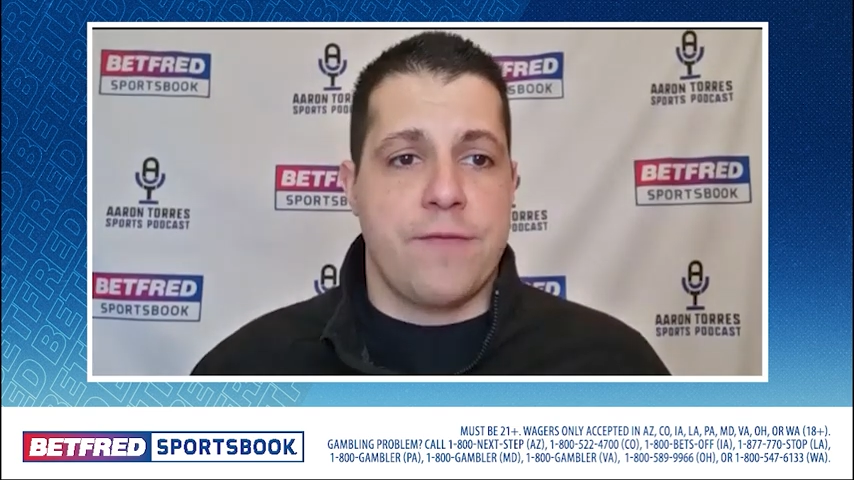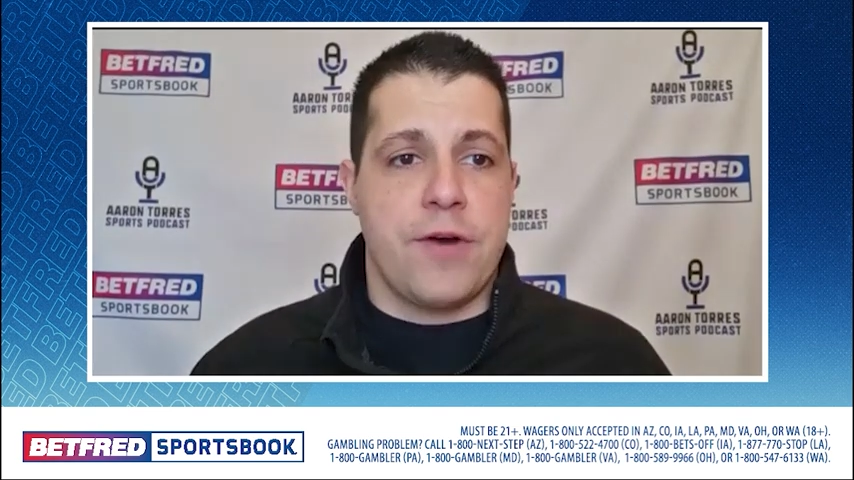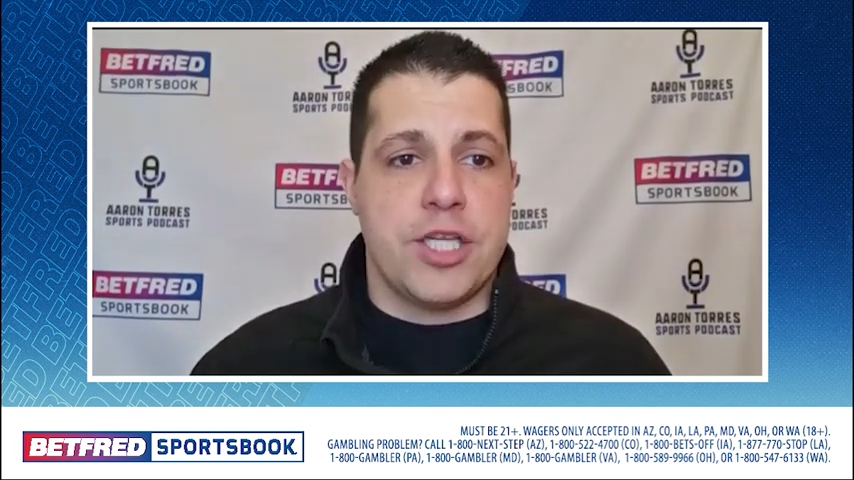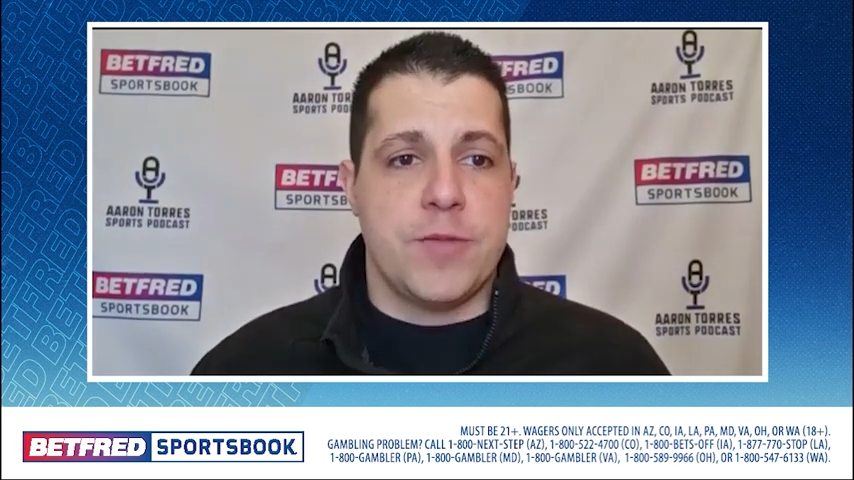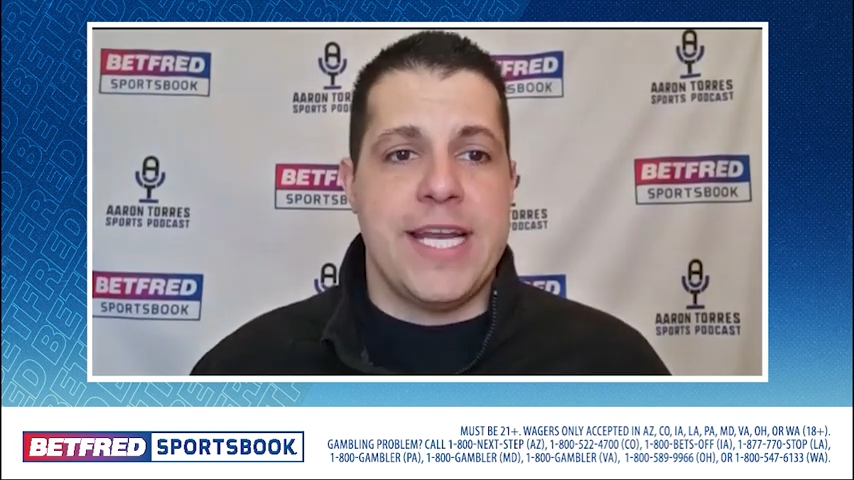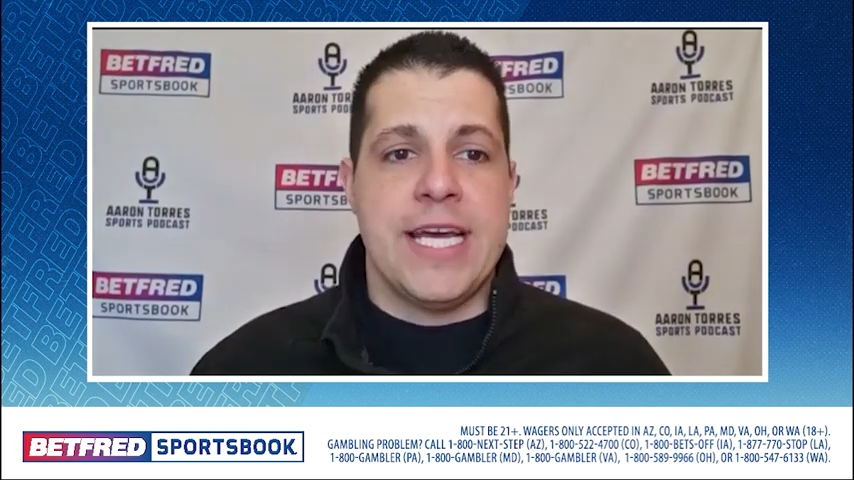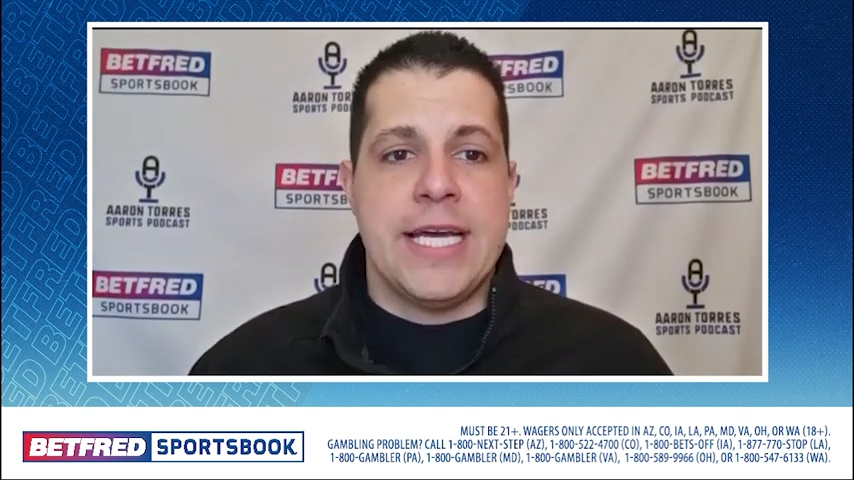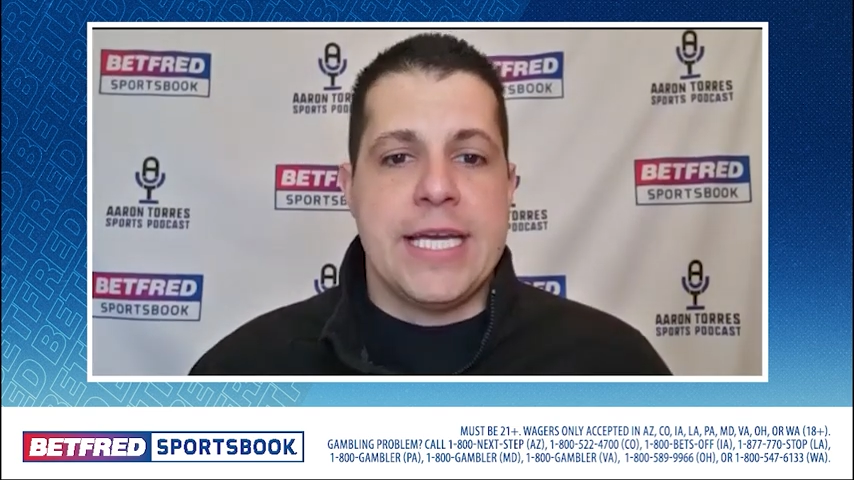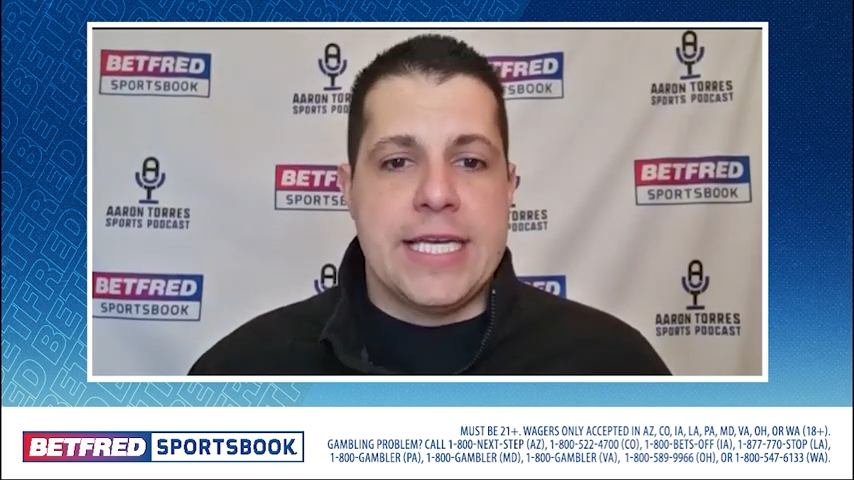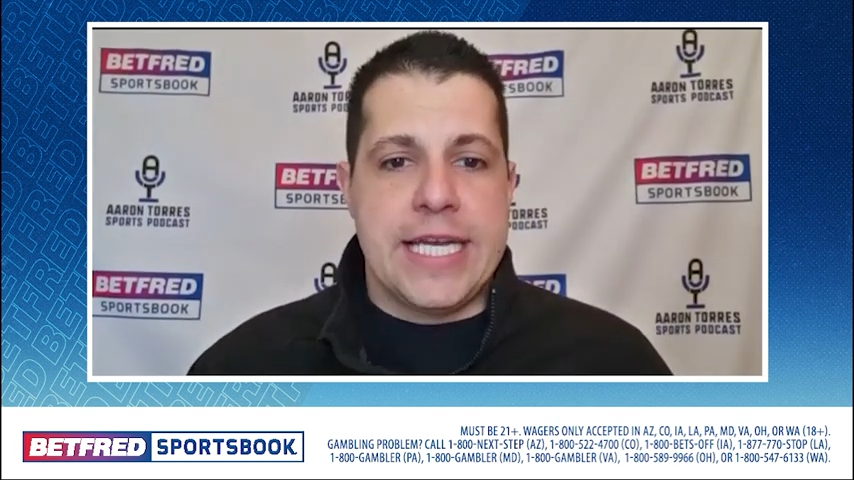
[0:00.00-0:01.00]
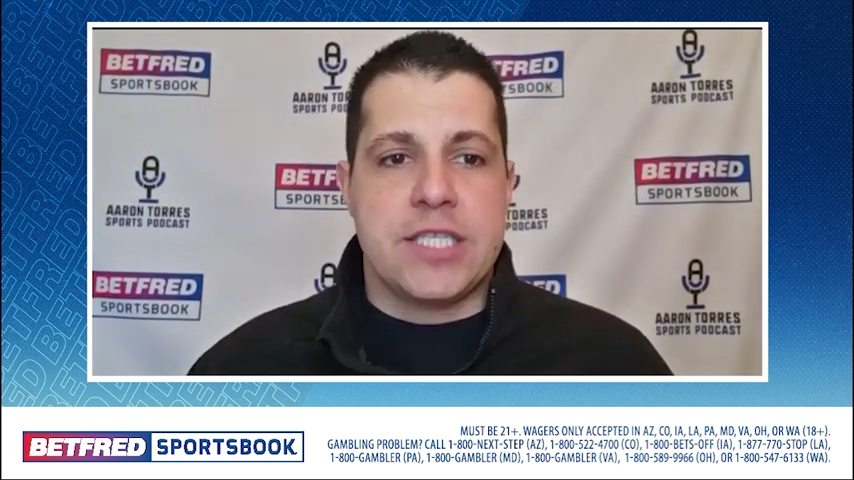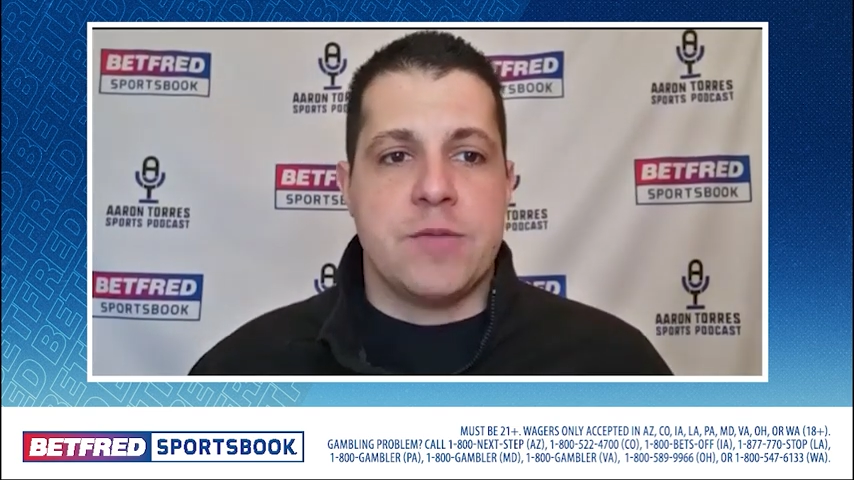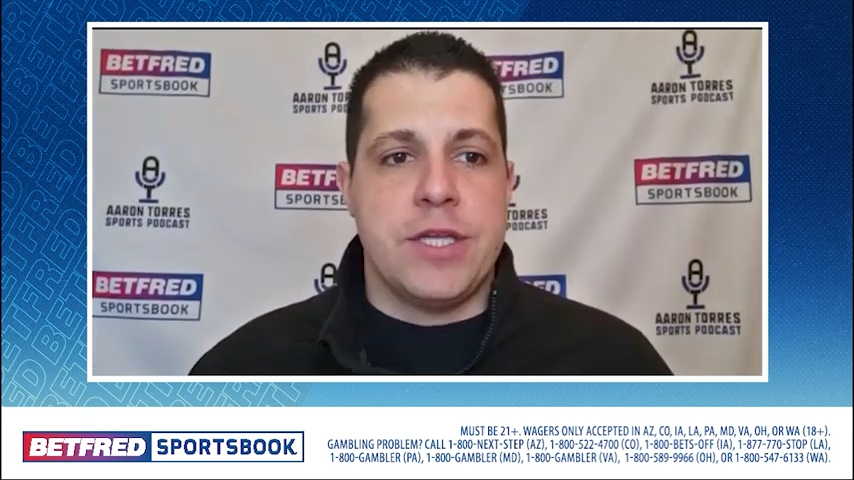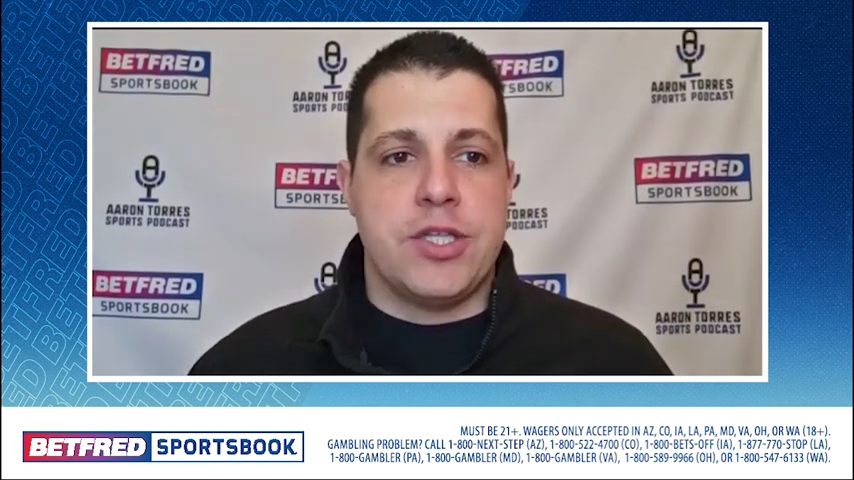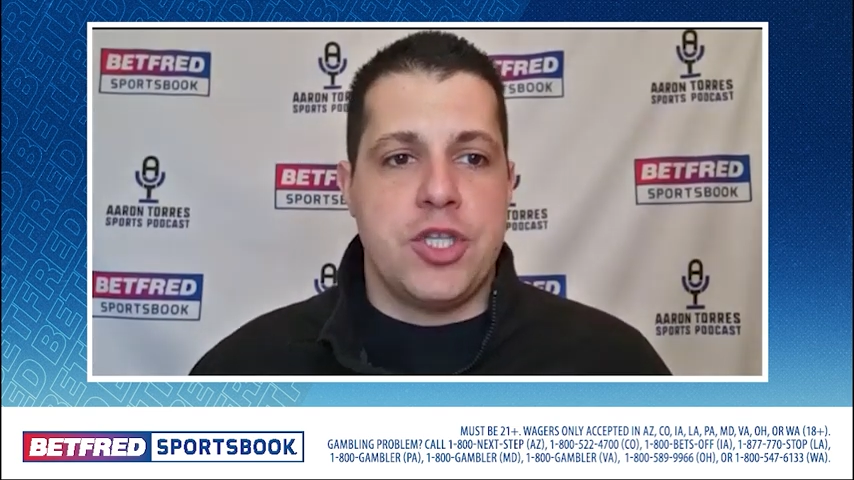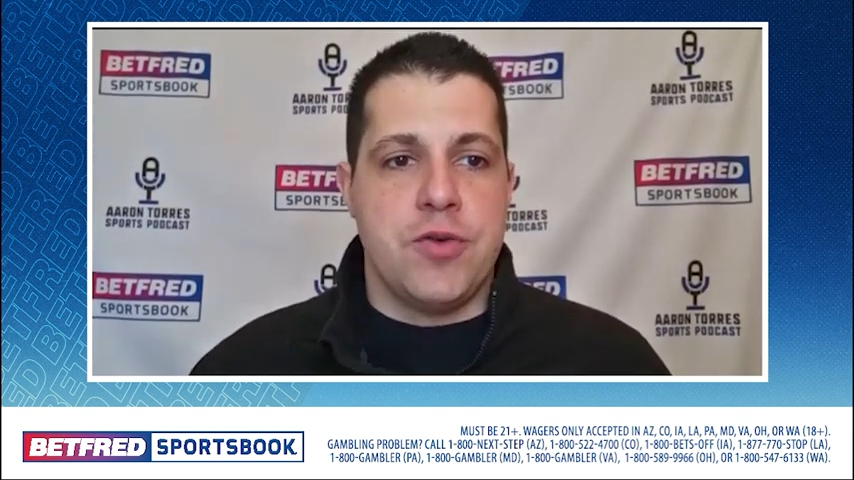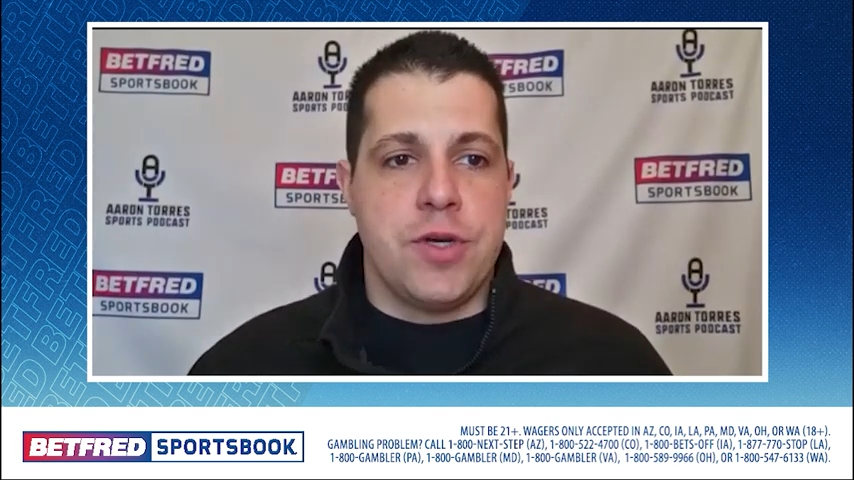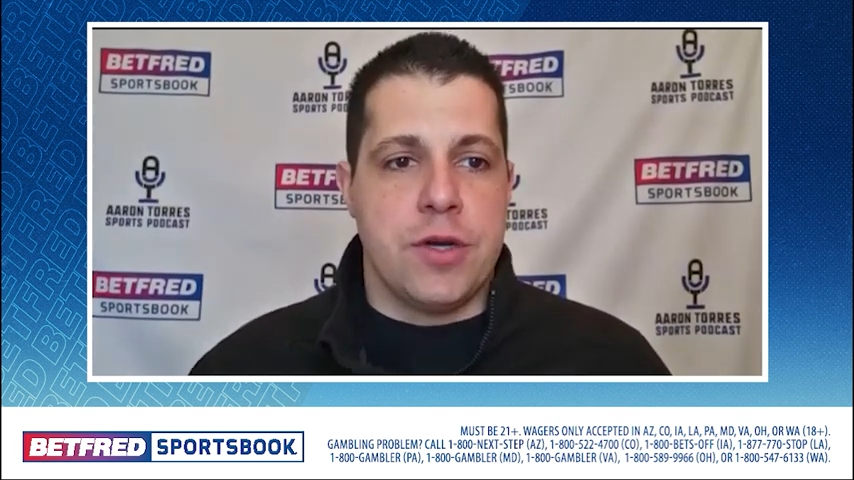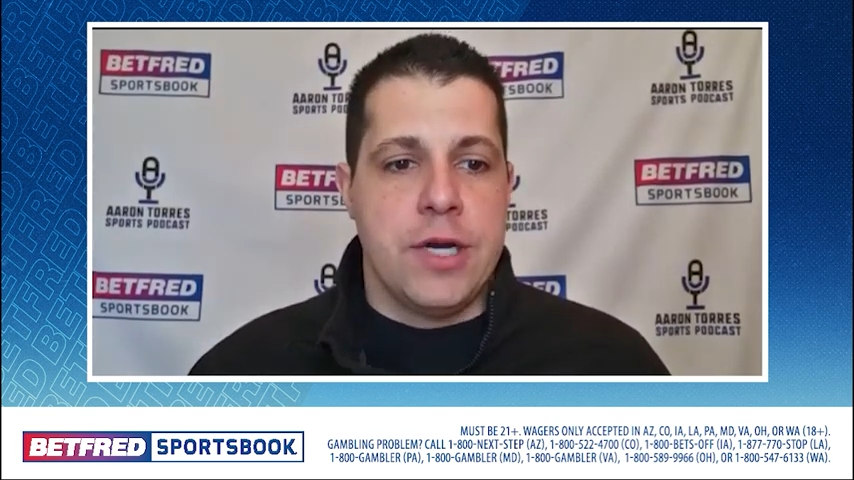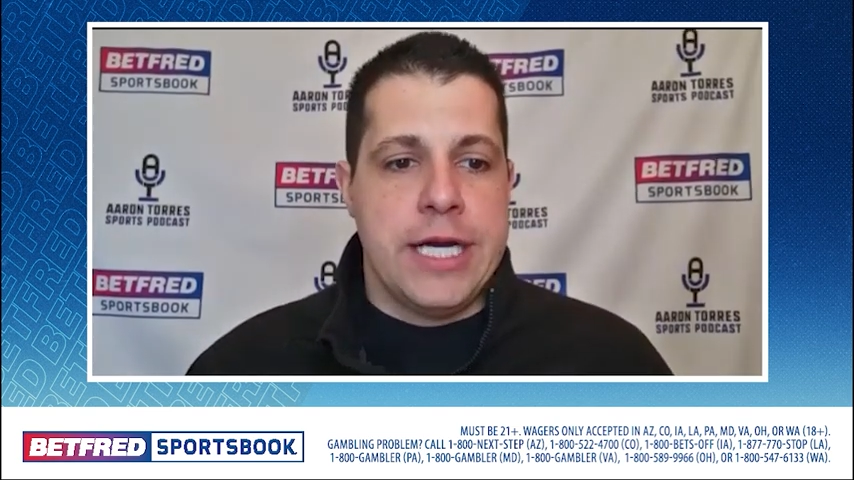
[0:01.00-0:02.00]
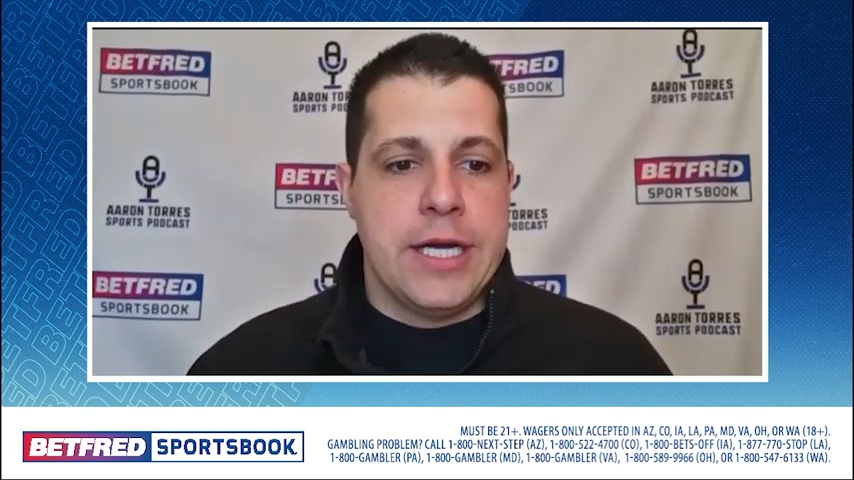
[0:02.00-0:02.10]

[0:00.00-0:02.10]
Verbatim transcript: freshman, Nick Smith Jr.